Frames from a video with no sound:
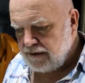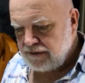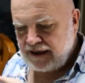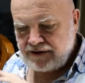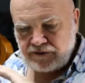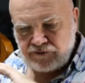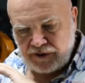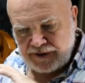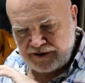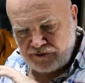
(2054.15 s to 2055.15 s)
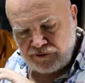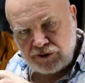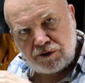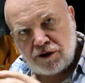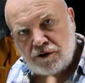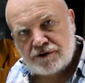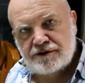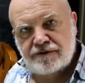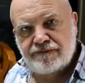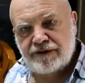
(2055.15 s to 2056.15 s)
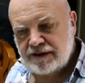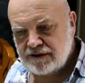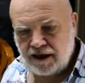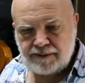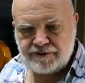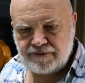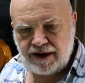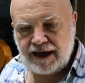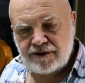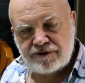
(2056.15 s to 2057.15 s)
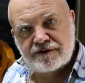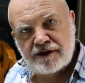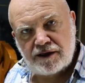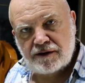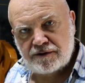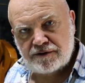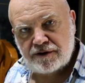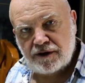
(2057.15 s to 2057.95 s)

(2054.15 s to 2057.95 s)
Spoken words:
loss of these types of hand skills,